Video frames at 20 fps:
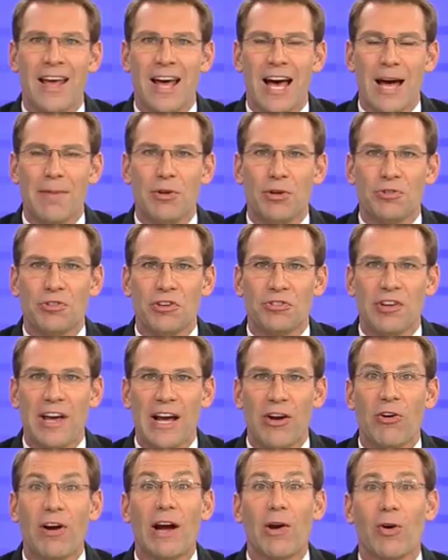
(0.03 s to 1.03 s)
I'm News
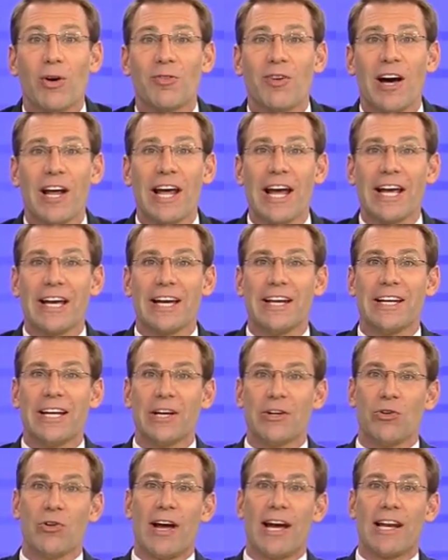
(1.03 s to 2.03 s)
6 anchor Eric Eck,
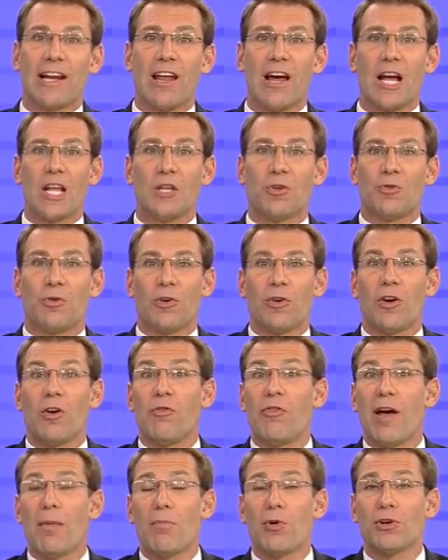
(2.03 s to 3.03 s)
and here are your headlines for
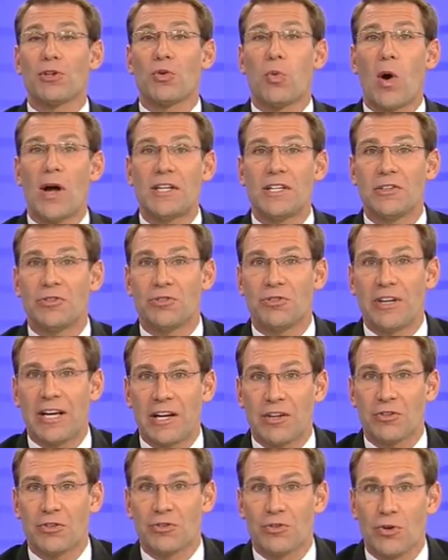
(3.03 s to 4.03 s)
November
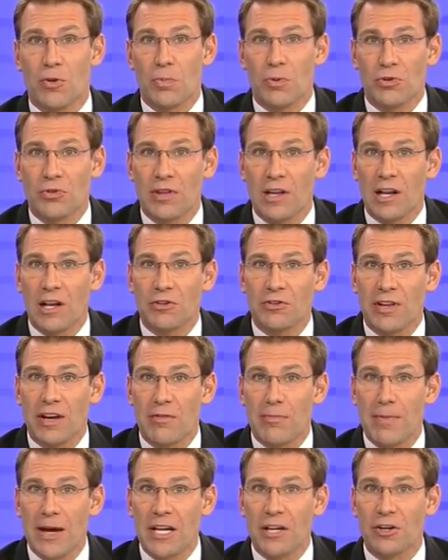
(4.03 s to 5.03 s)
26th. Troopers tell us
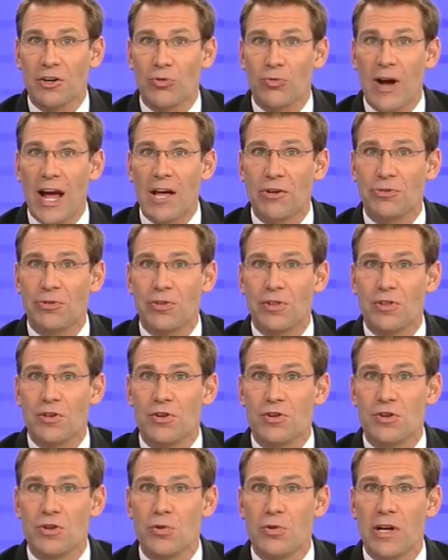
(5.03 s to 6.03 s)
they have made an arrest
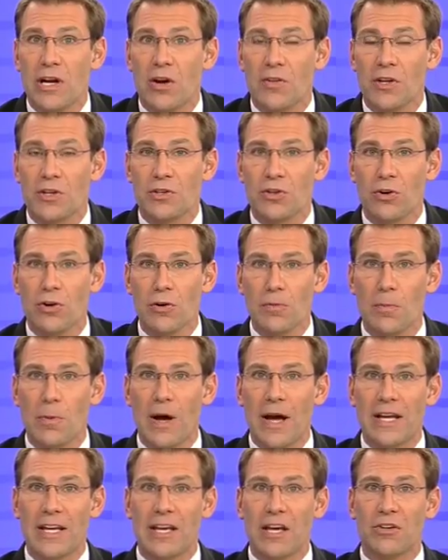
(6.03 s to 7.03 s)
in the shooting on the
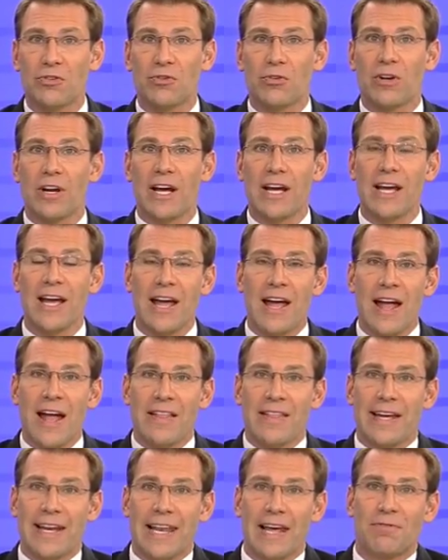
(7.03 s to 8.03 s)
turnpike yesterday
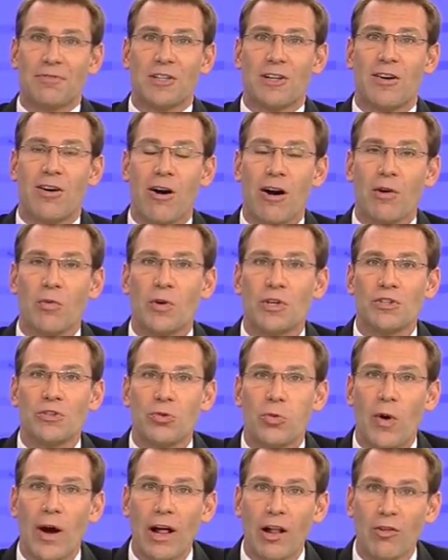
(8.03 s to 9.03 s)
that left a car
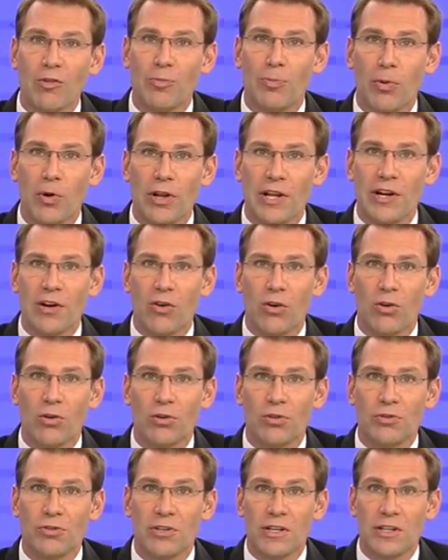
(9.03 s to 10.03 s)
with 12 bullet
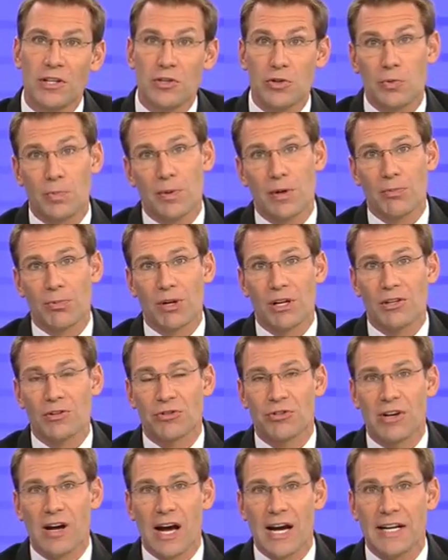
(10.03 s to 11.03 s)
holes and the two people
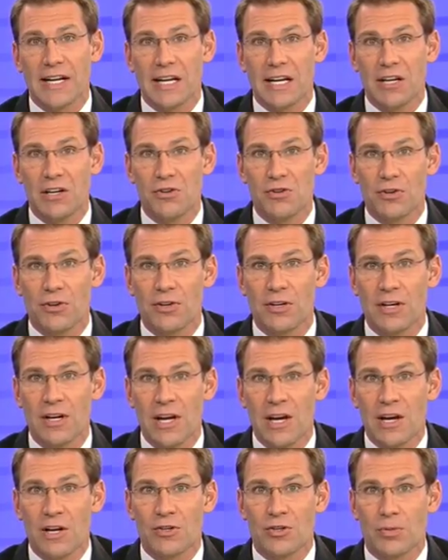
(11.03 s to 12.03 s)
inside
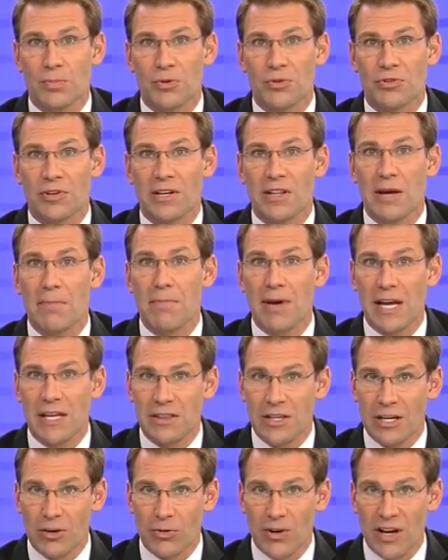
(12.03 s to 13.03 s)
injured. Troopers say they
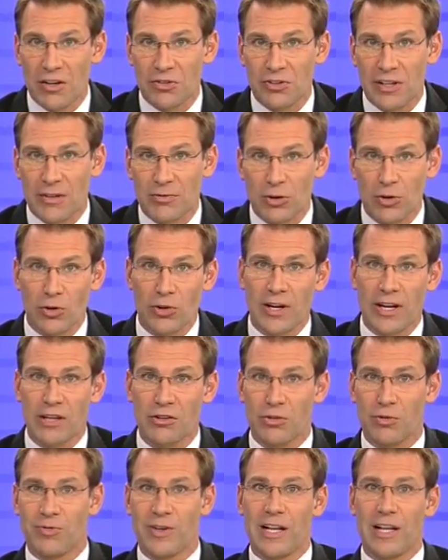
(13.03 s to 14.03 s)
made the arrest after
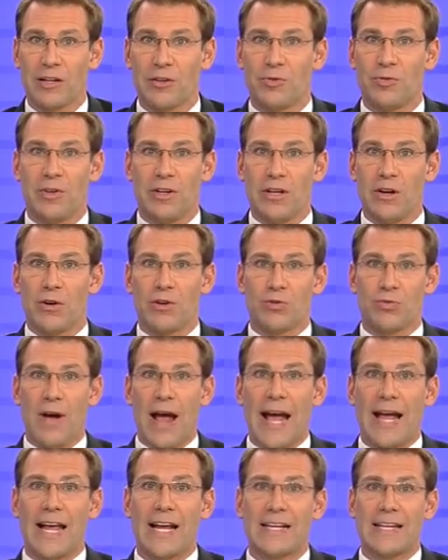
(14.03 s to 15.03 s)
looking at surveillance video and
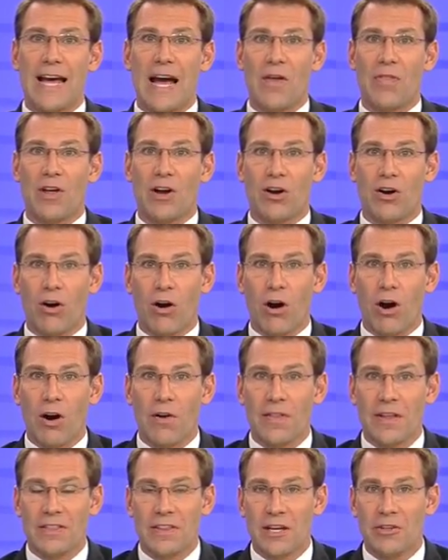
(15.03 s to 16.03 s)
tracking down the
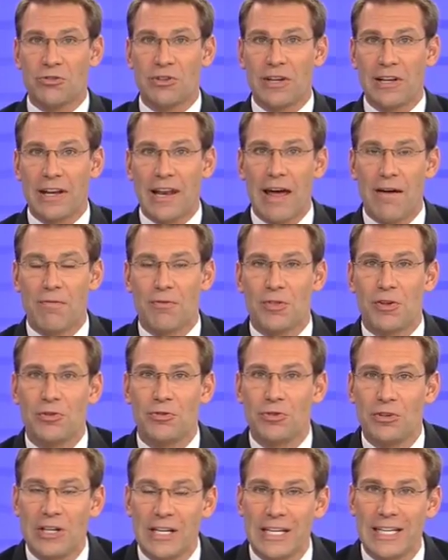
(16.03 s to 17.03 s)
car that they say left
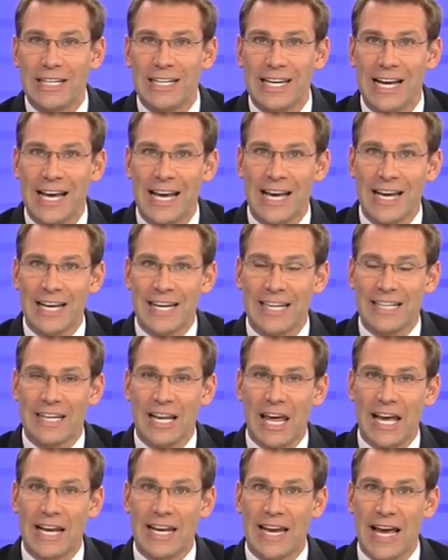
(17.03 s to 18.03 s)
the scene
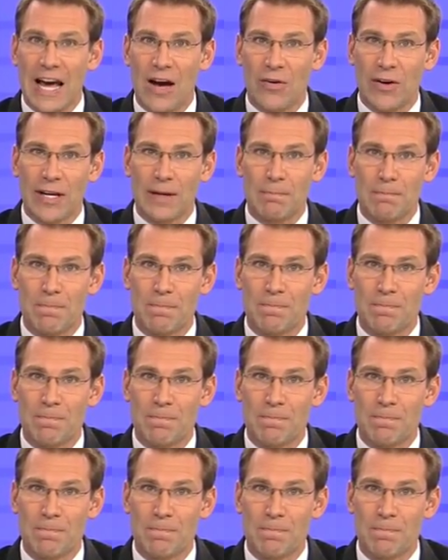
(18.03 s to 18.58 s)
in Lake County.